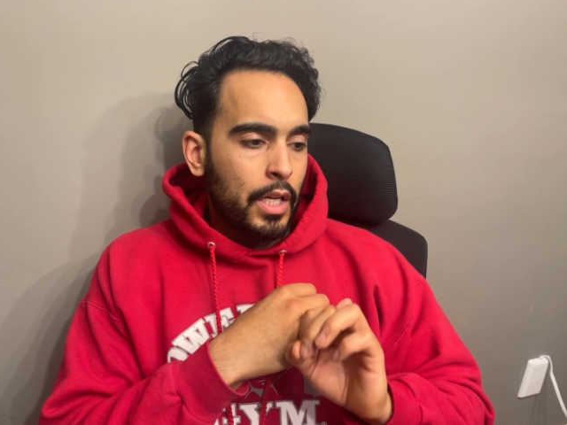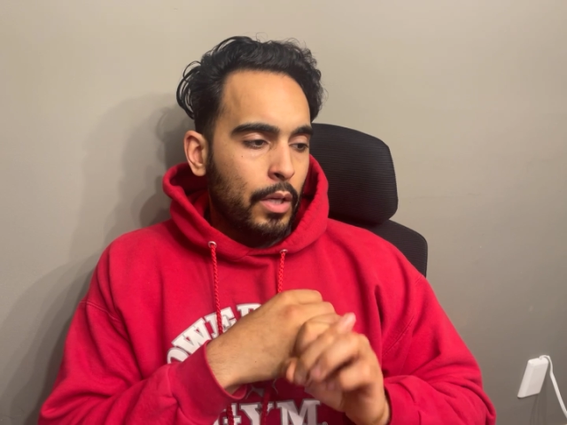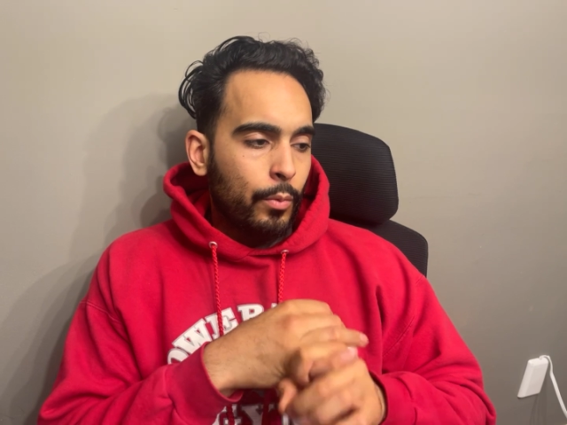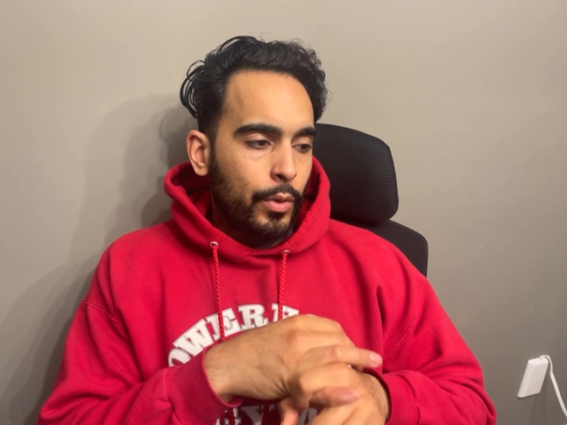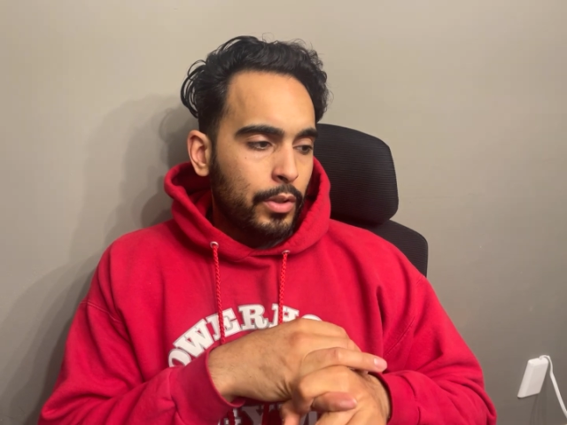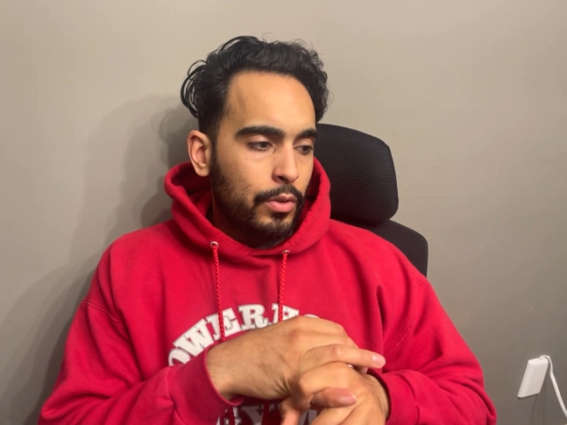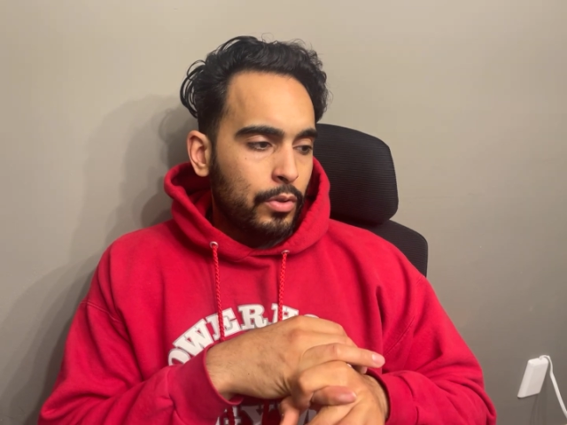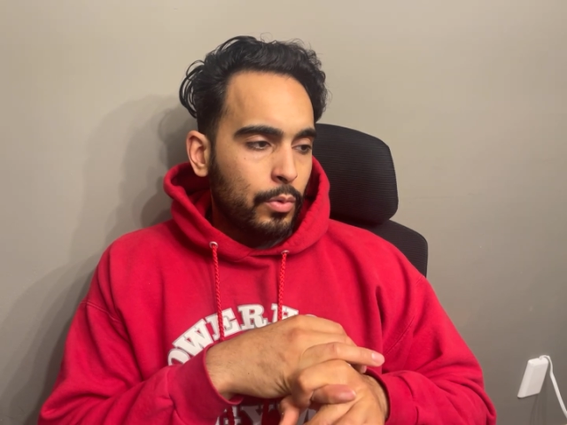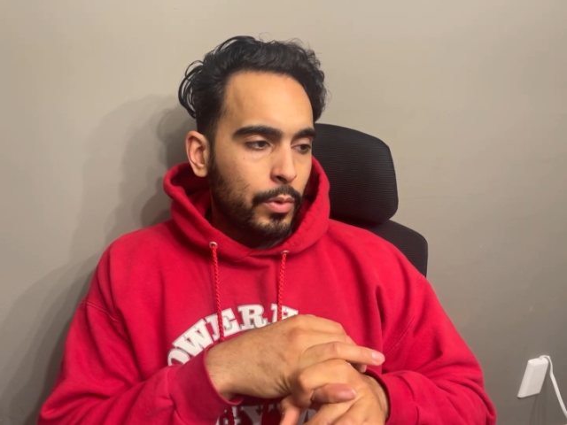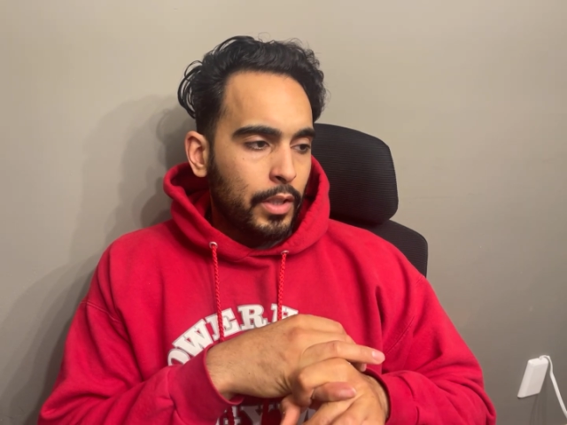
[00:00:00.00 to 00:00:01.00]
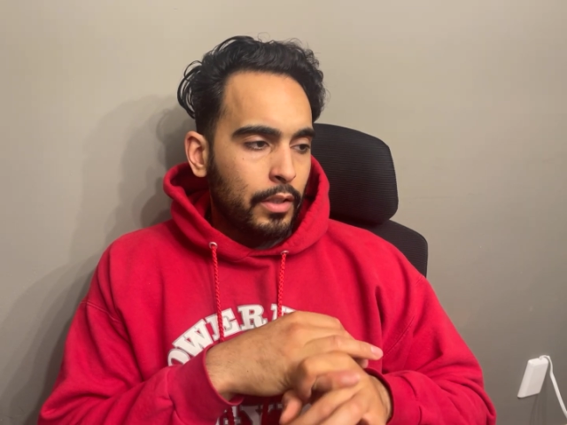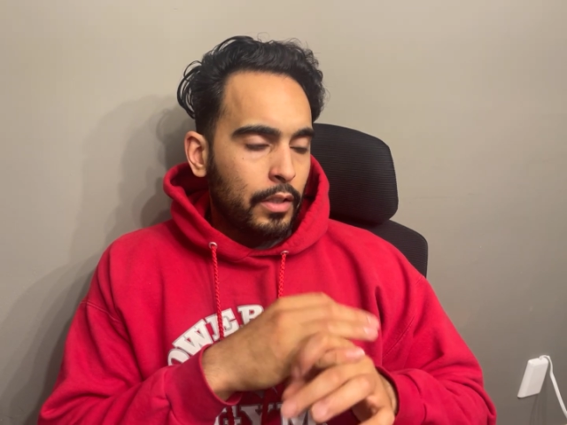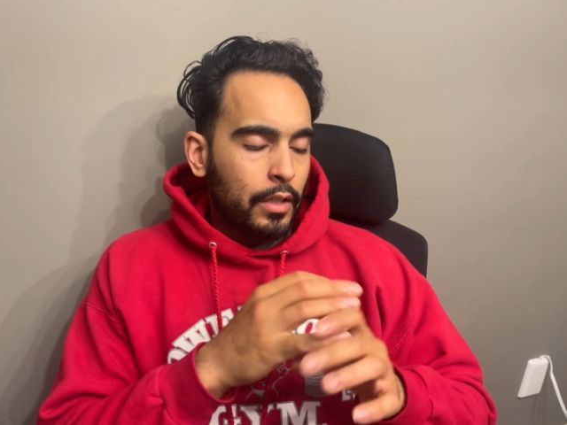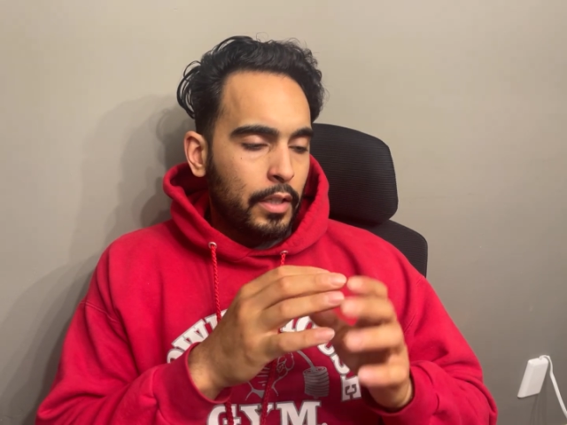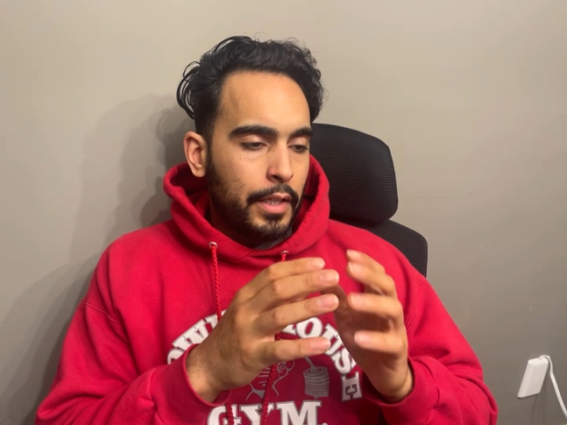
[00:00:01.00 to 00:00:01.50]
when you're doing
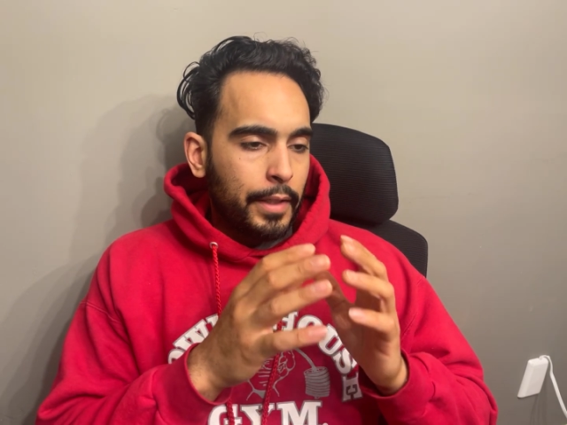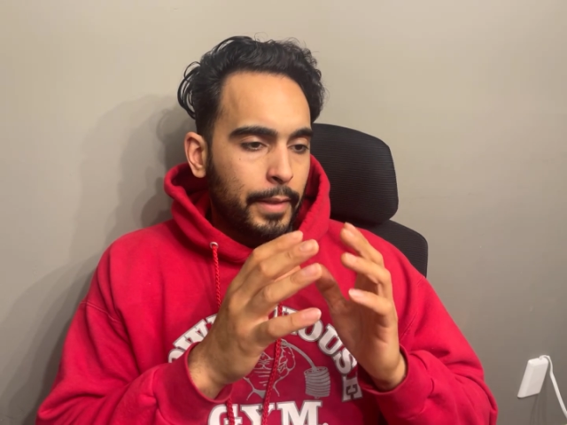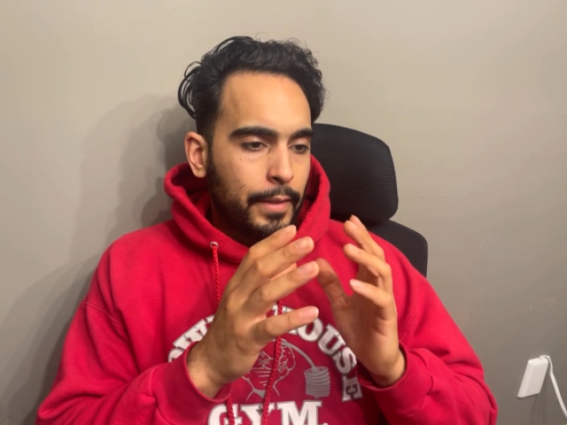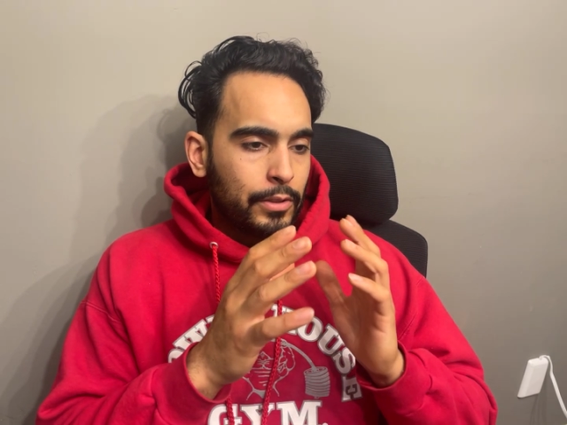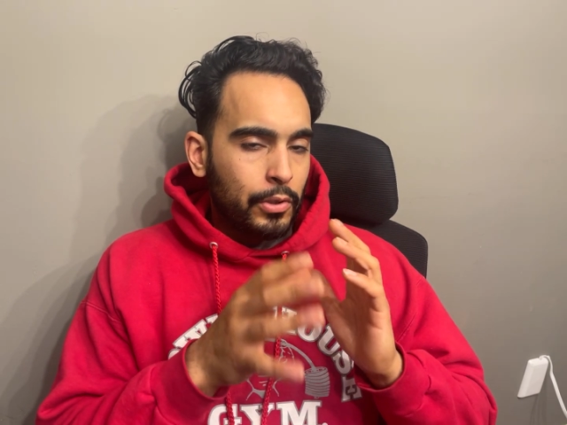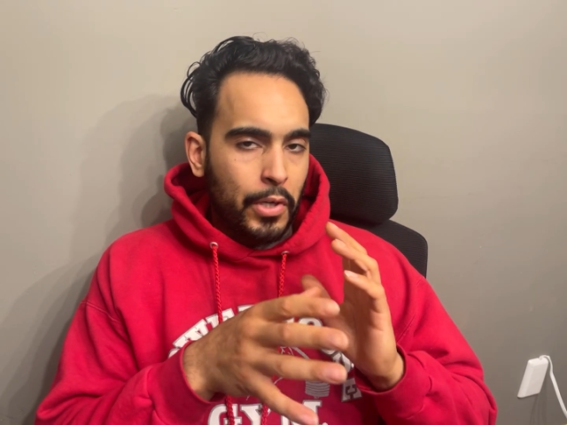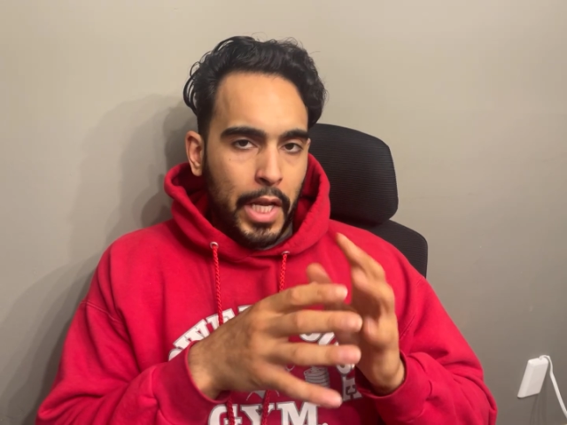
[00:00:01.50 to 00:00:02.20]
a certain